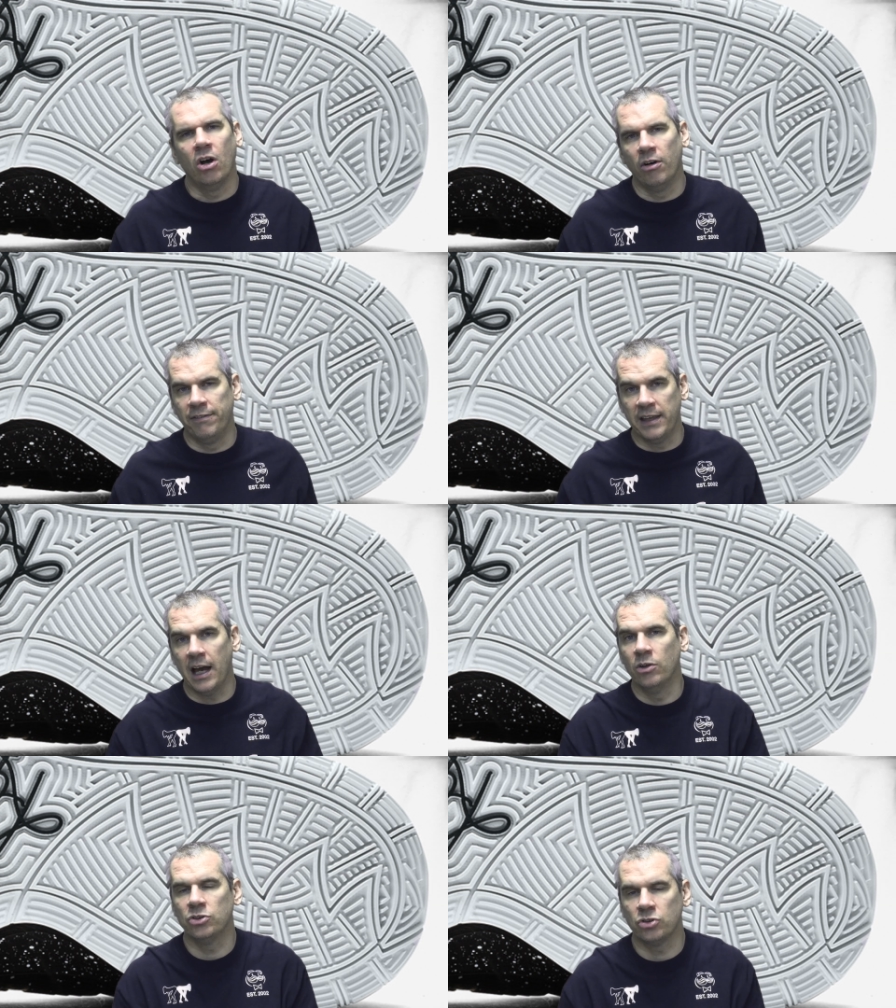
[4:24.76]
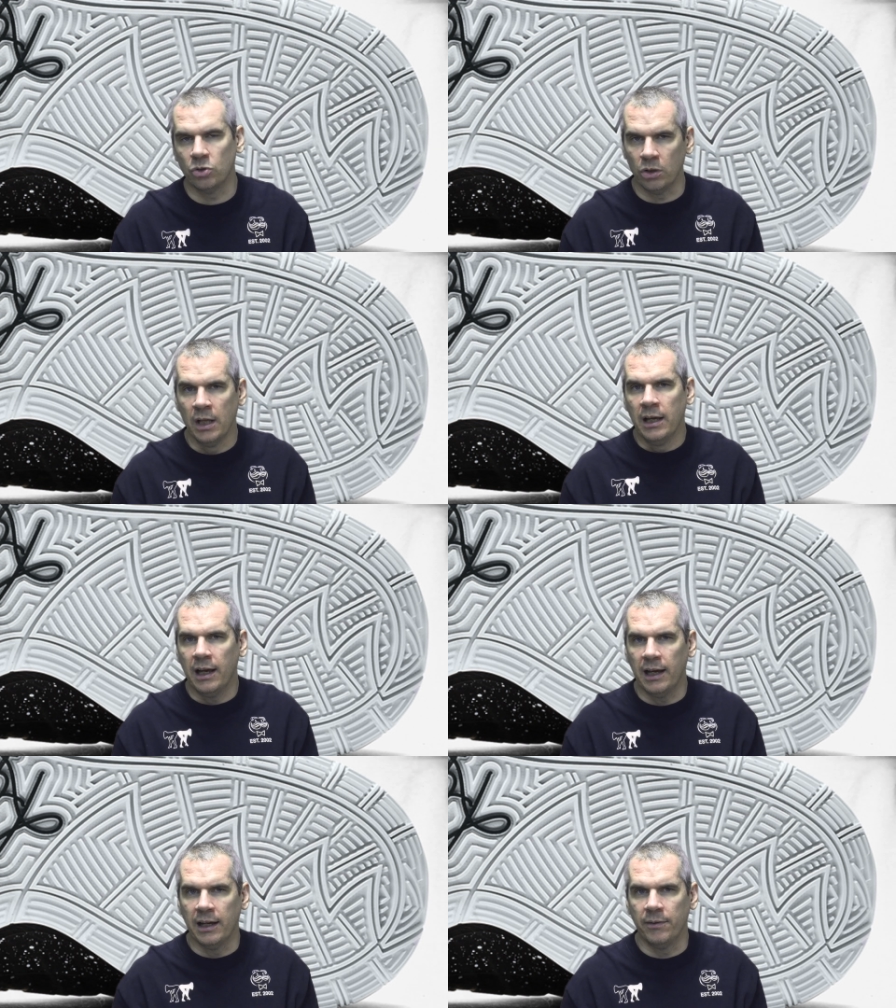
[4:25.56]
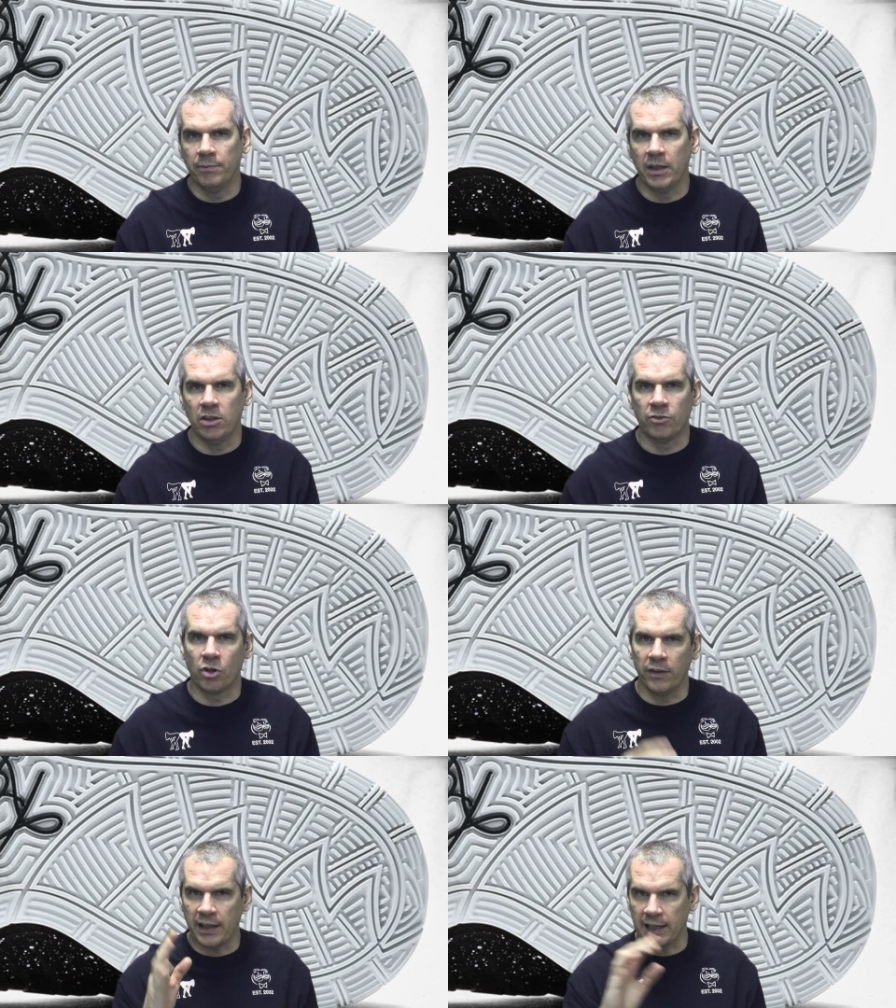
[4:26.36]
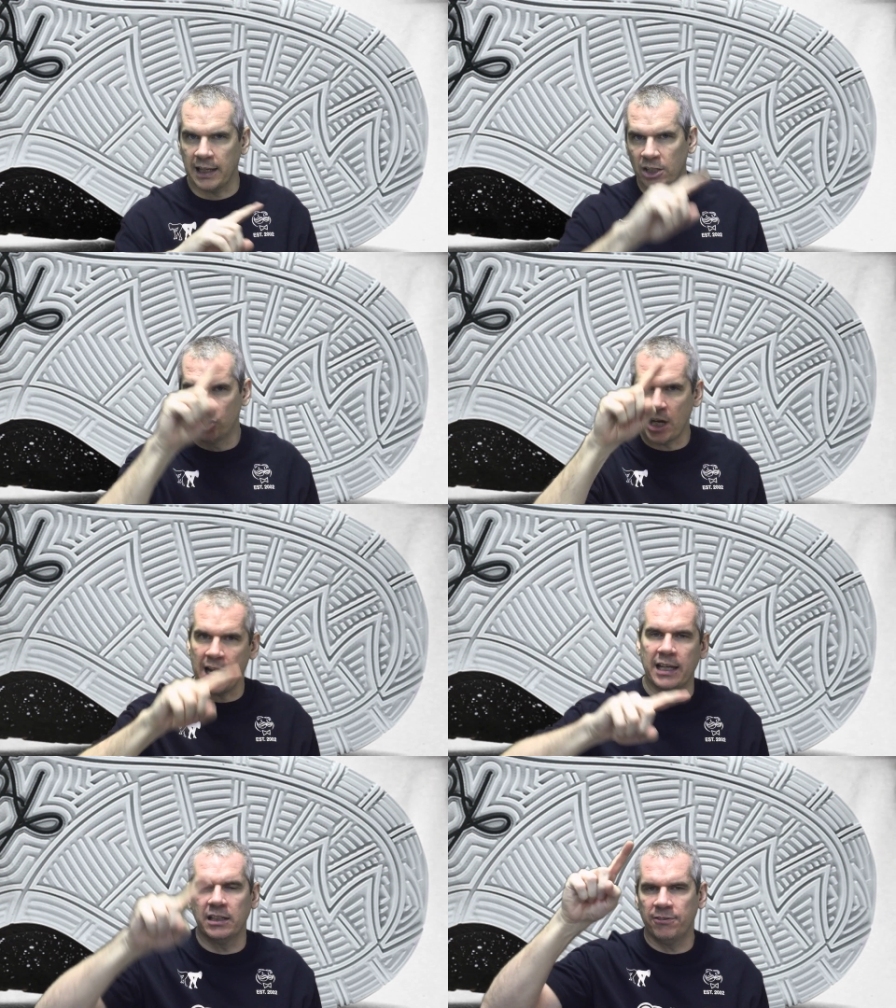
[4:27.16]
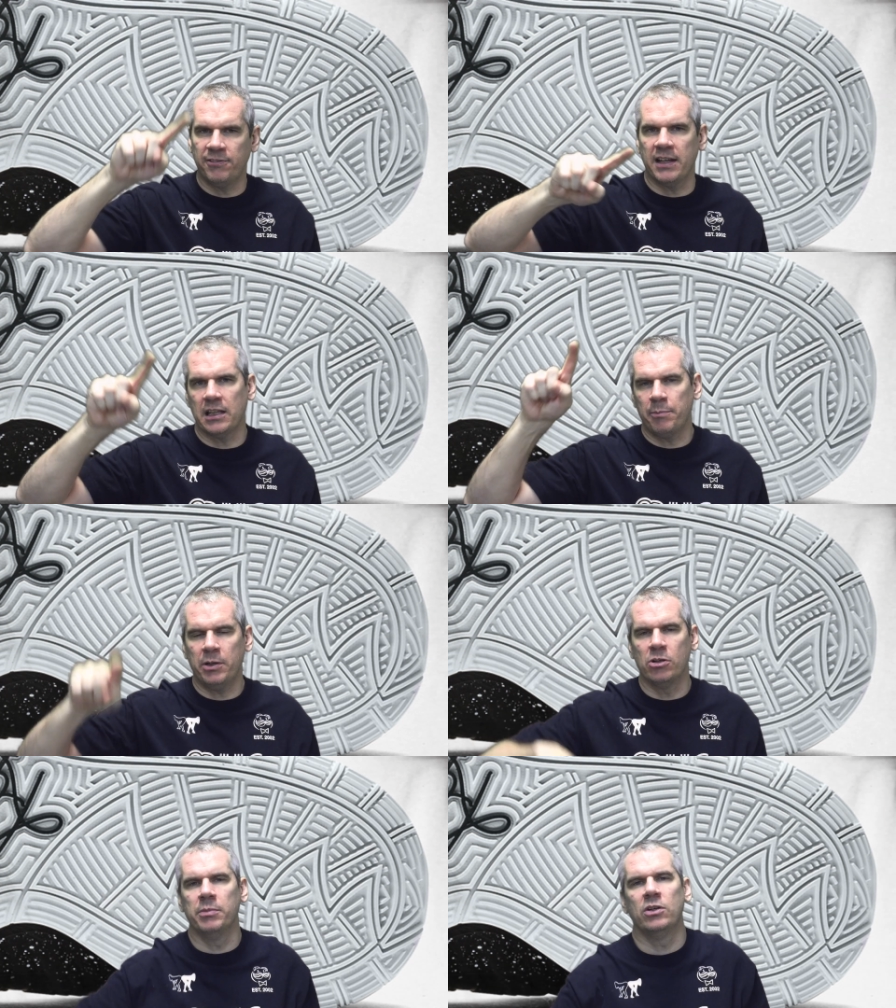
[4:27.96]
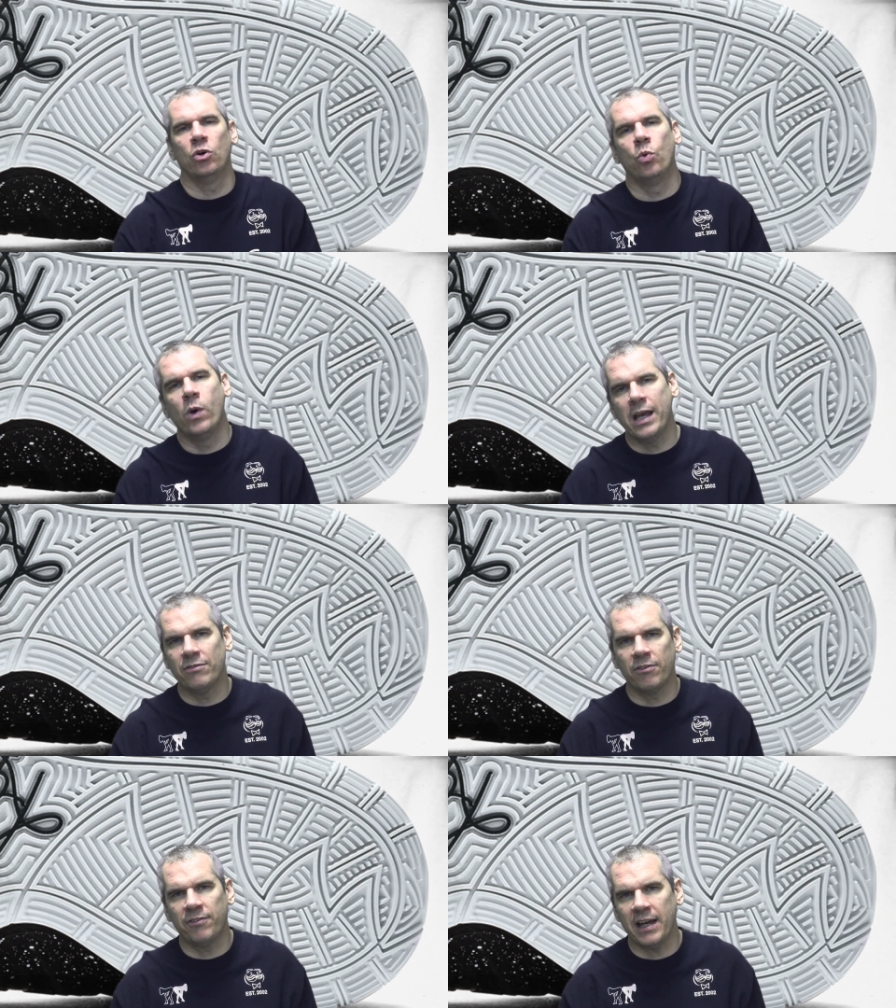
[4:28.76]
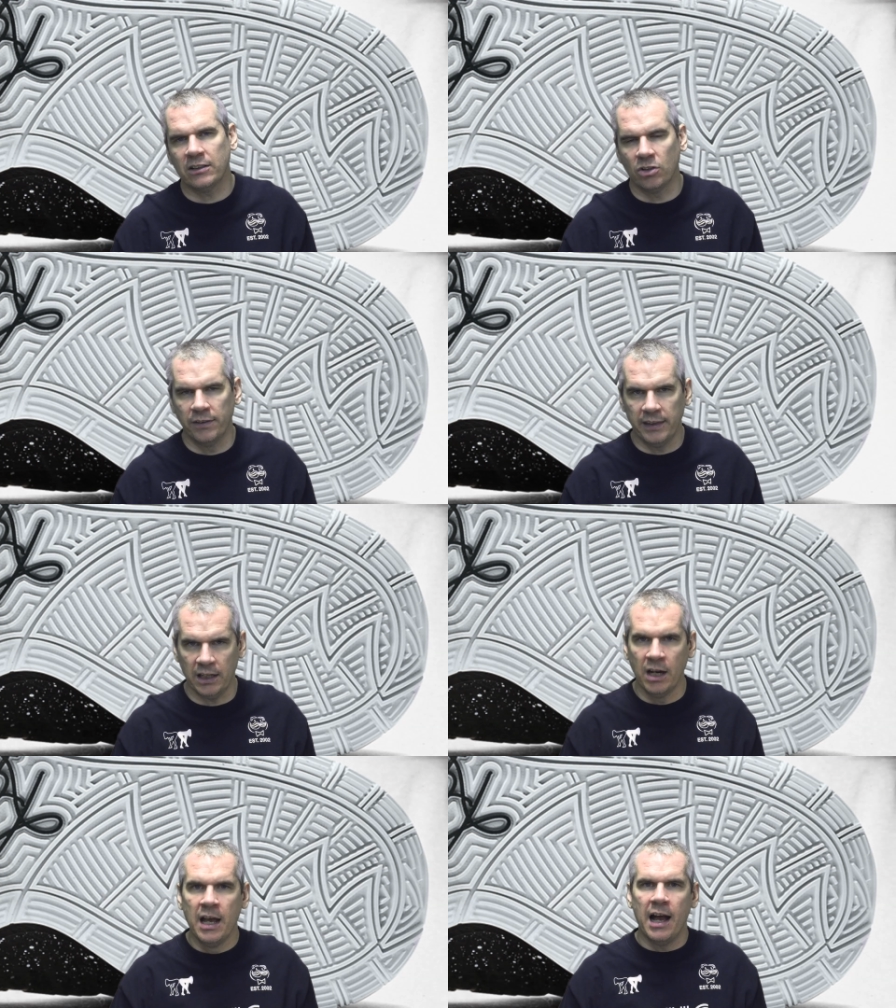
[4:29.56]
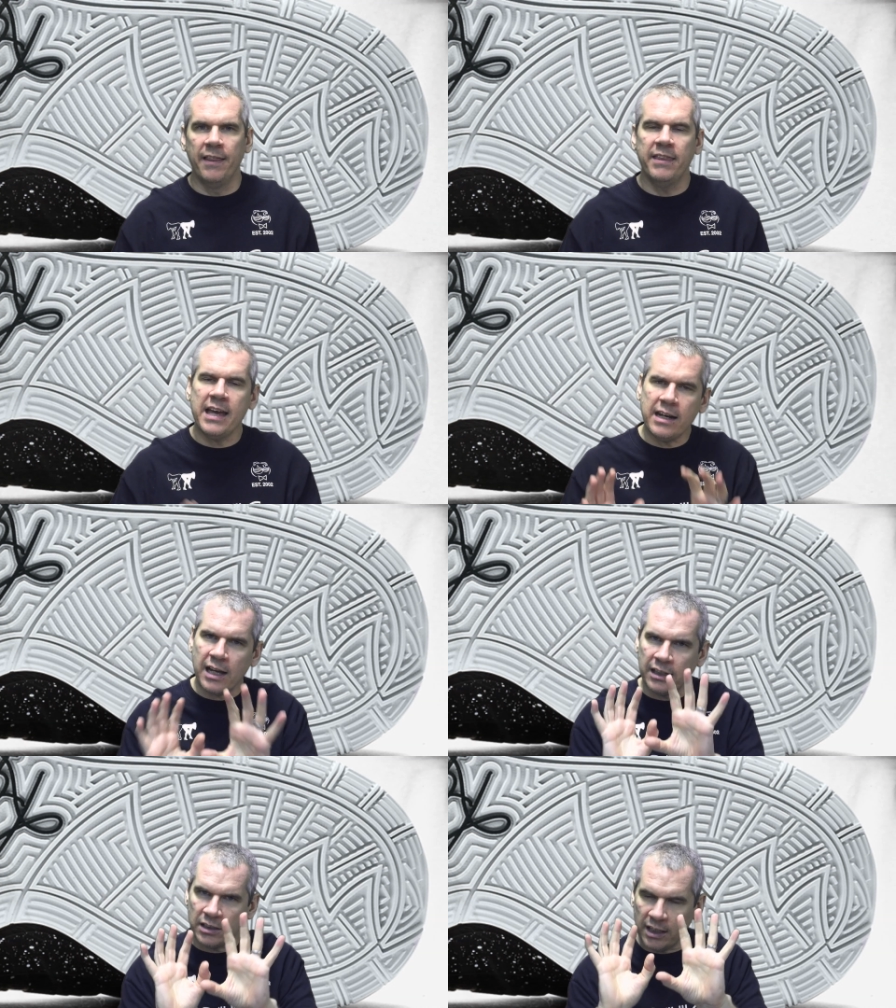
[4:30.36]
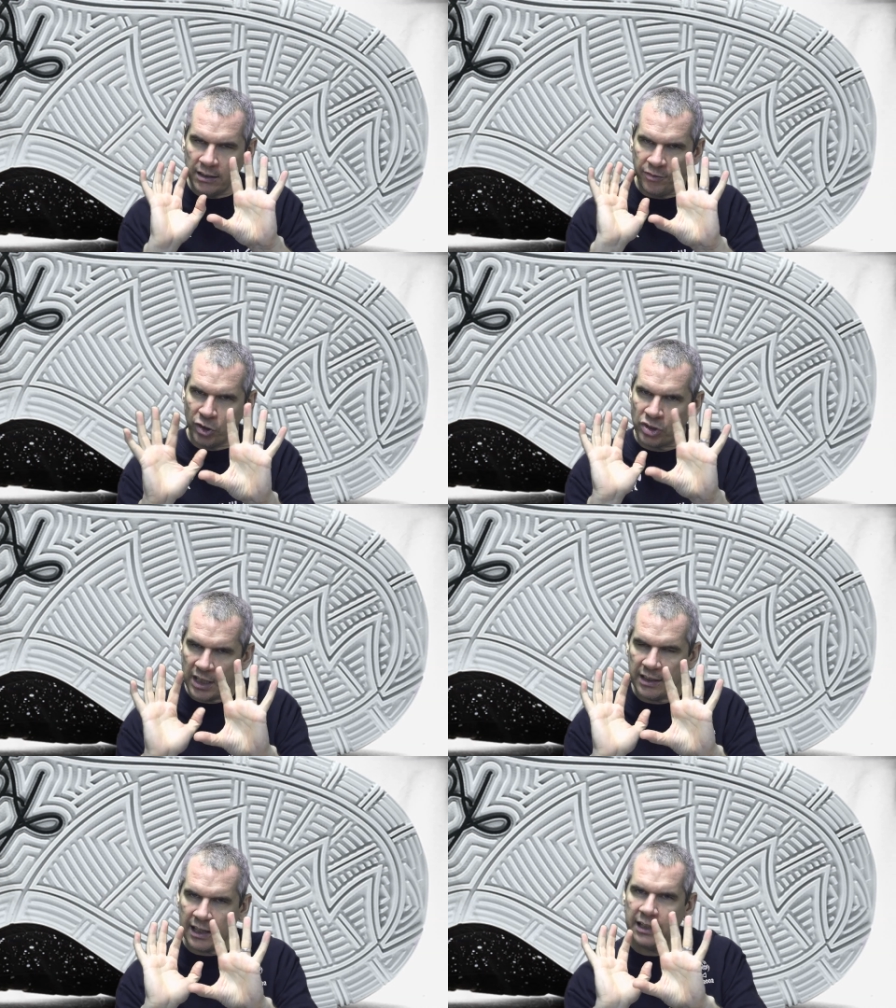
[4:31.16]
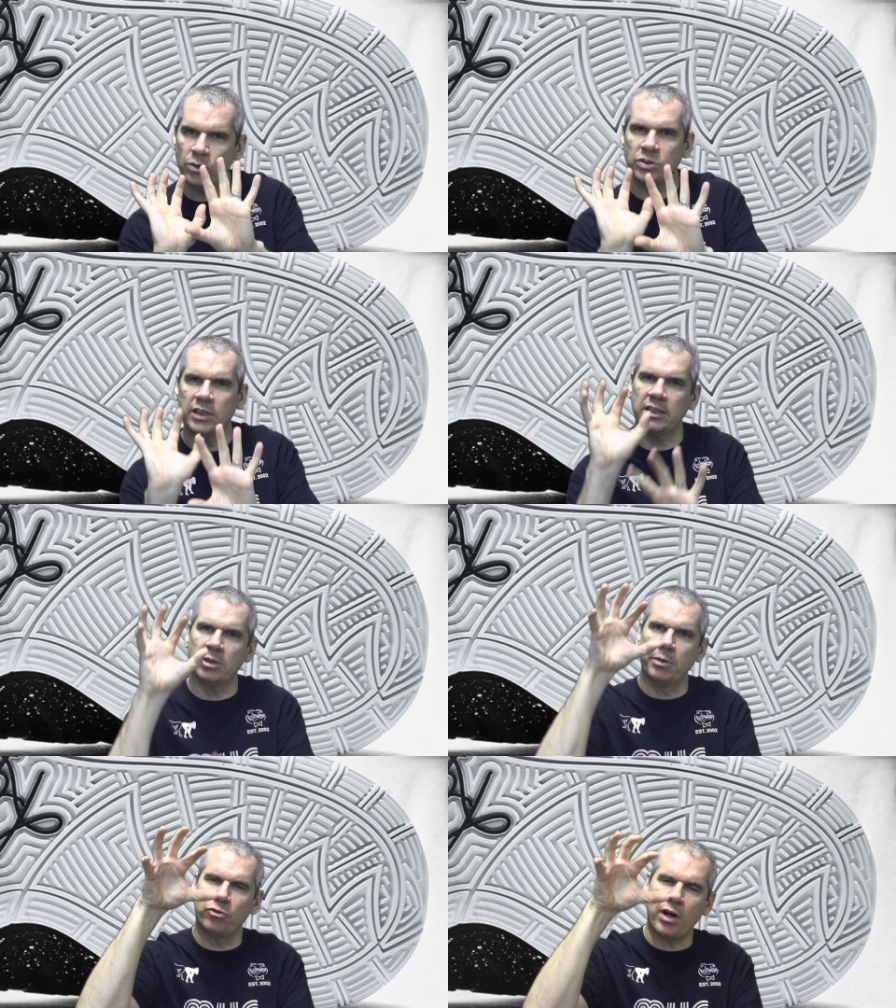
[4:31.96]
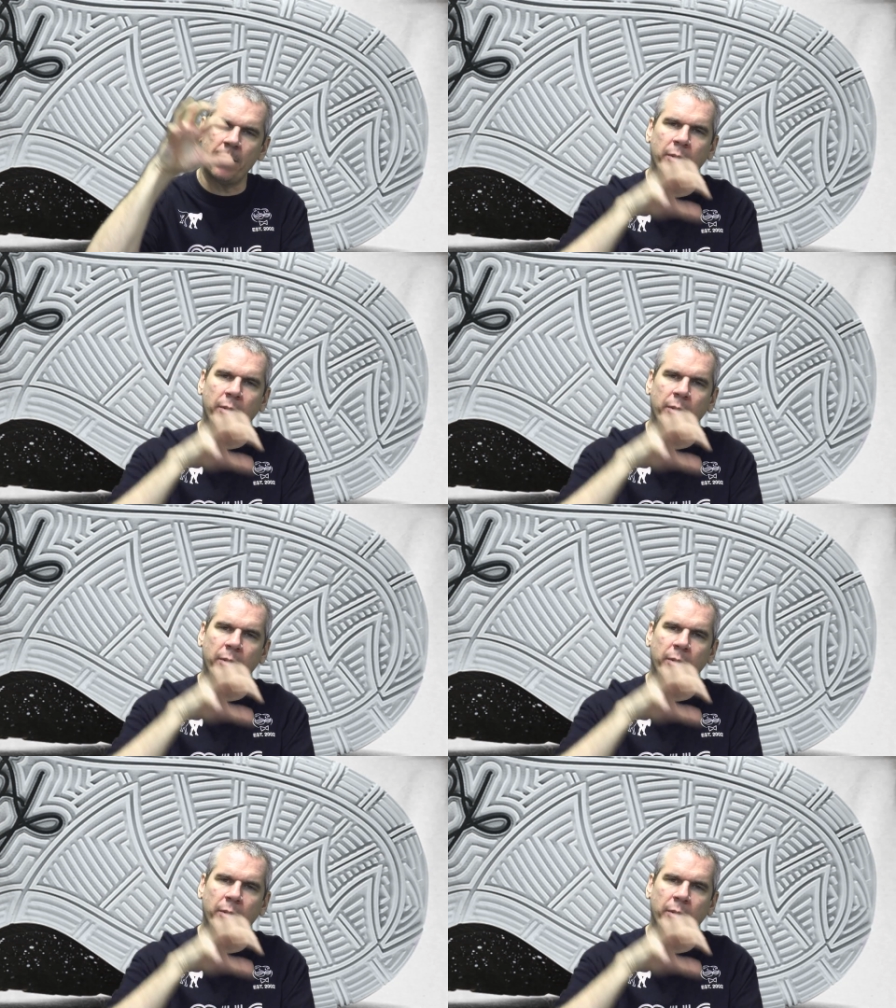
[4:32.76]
of the outsole, um, that you've got that kind of jagged effect, that pyramid or wave effect on there. And then uh, and if you stay in that heel section but wrap